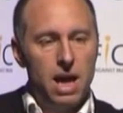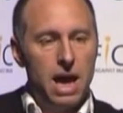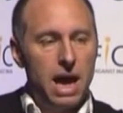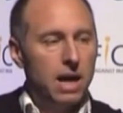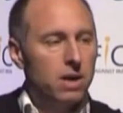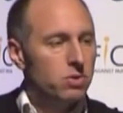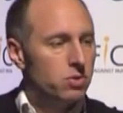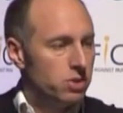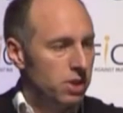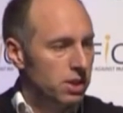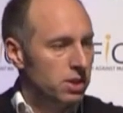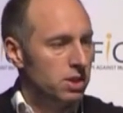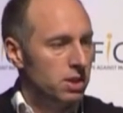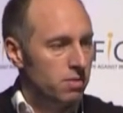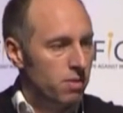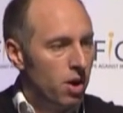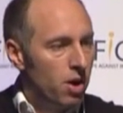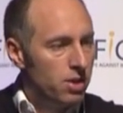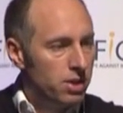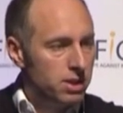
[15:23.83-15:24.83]
How
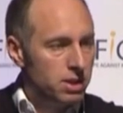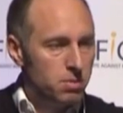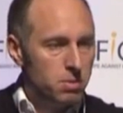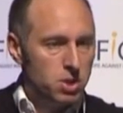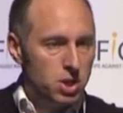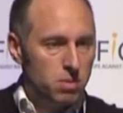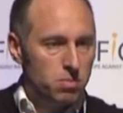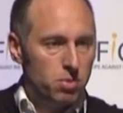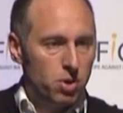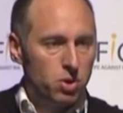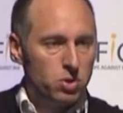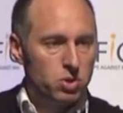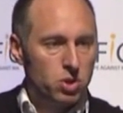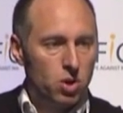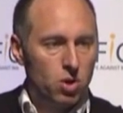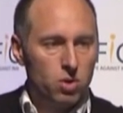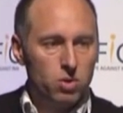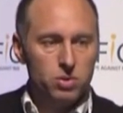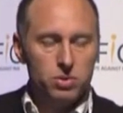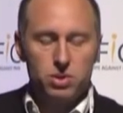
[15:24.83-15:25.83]
sensitive are these imaging
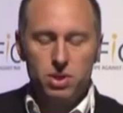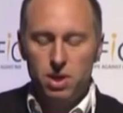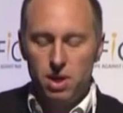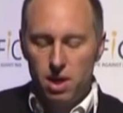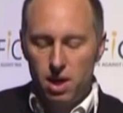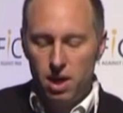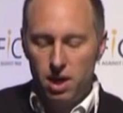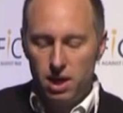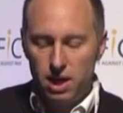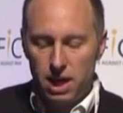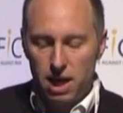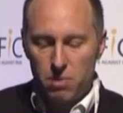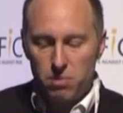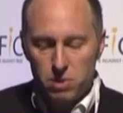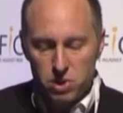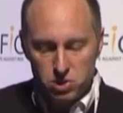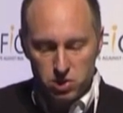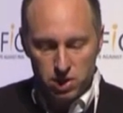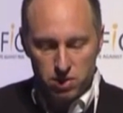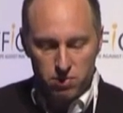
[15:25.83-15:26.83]
protocols? Can
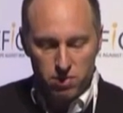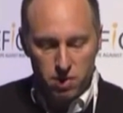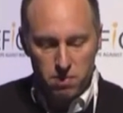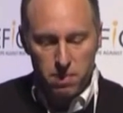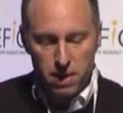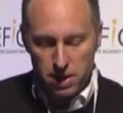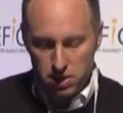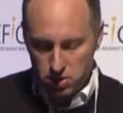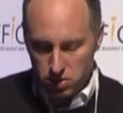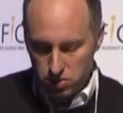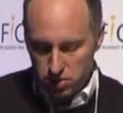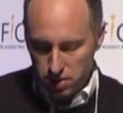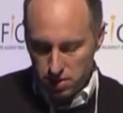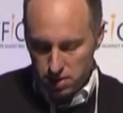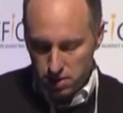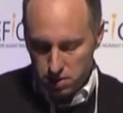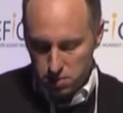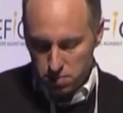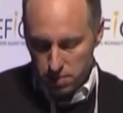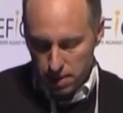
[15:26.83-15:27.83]
we stratify patients in
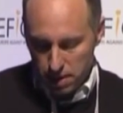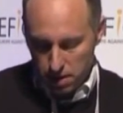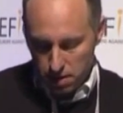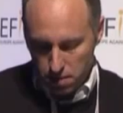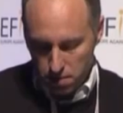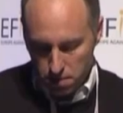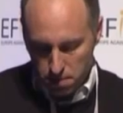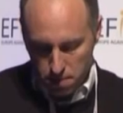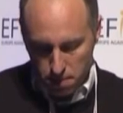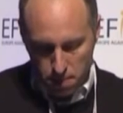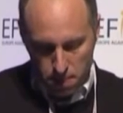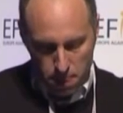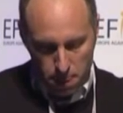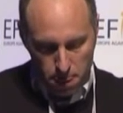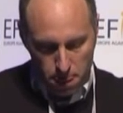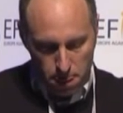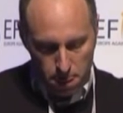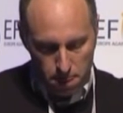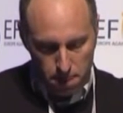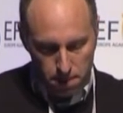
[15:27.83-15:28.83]
this manner?
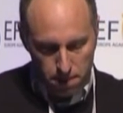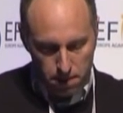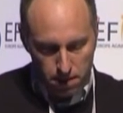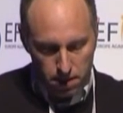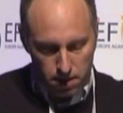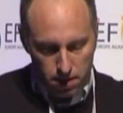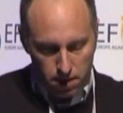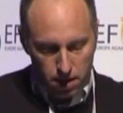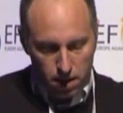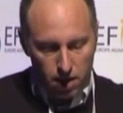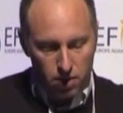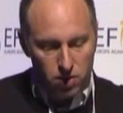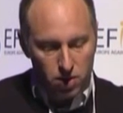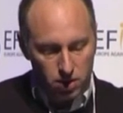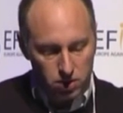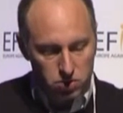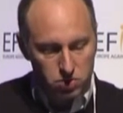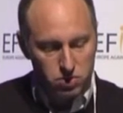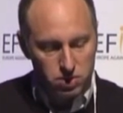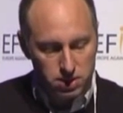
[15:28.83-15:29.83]
And the
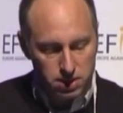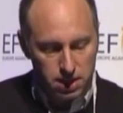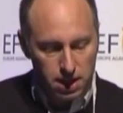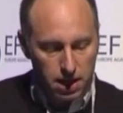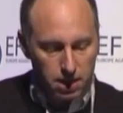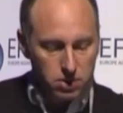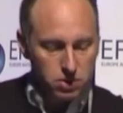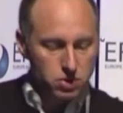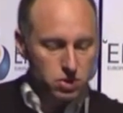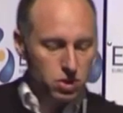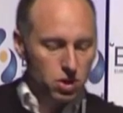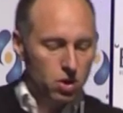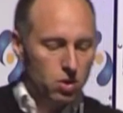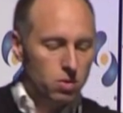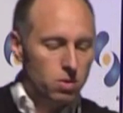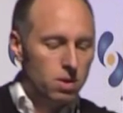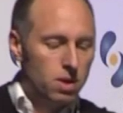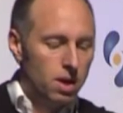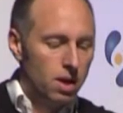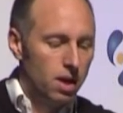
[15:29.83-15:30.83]
answer is yes. So
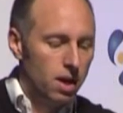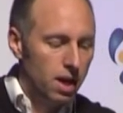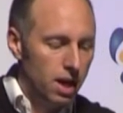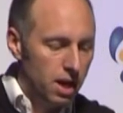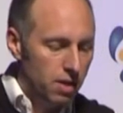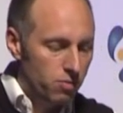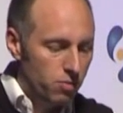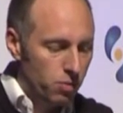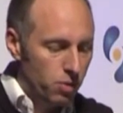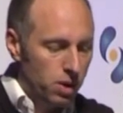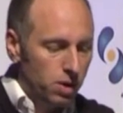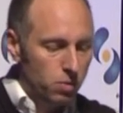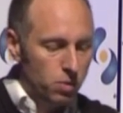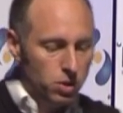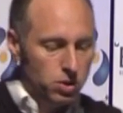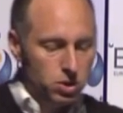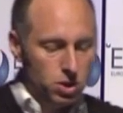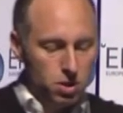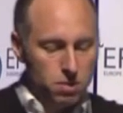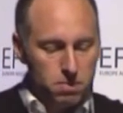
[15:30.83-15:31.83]
if we
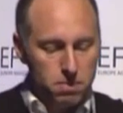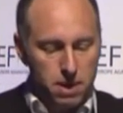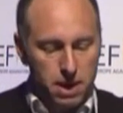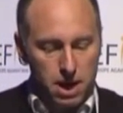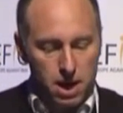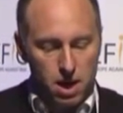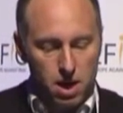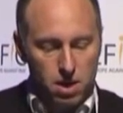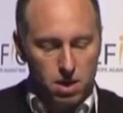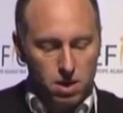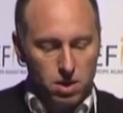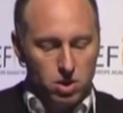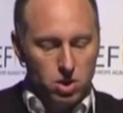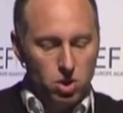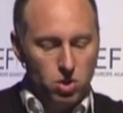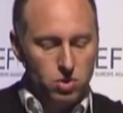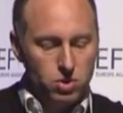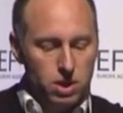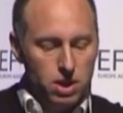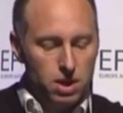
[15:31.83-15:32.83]
were to compare
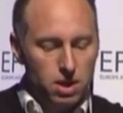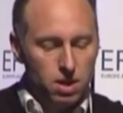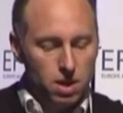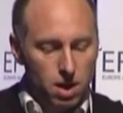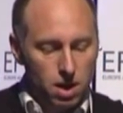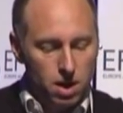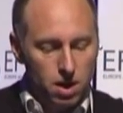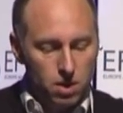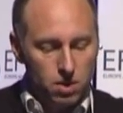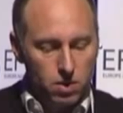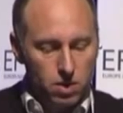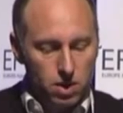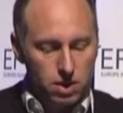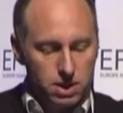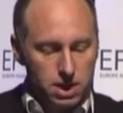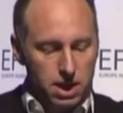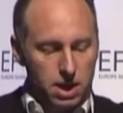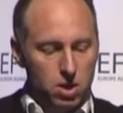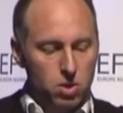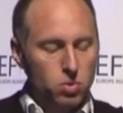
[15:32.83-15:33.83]
using a
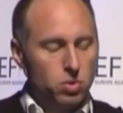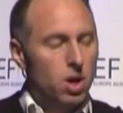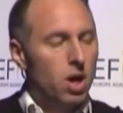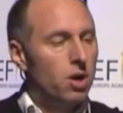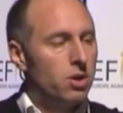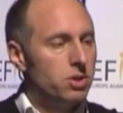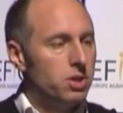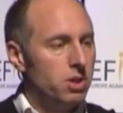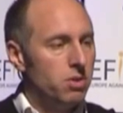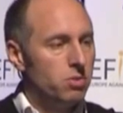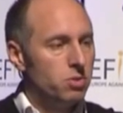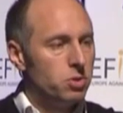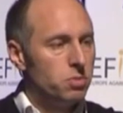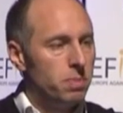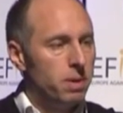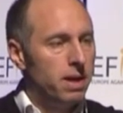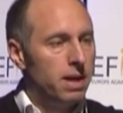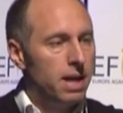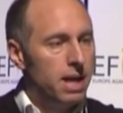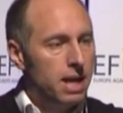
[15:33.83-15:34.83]
technique called arterial
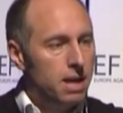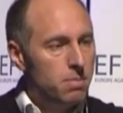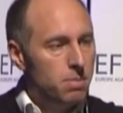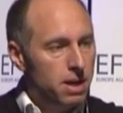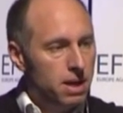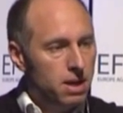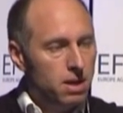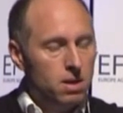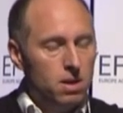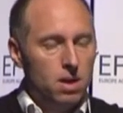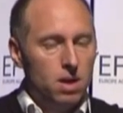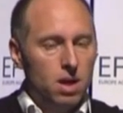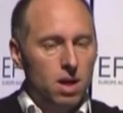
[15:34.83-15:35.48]
spin labeling,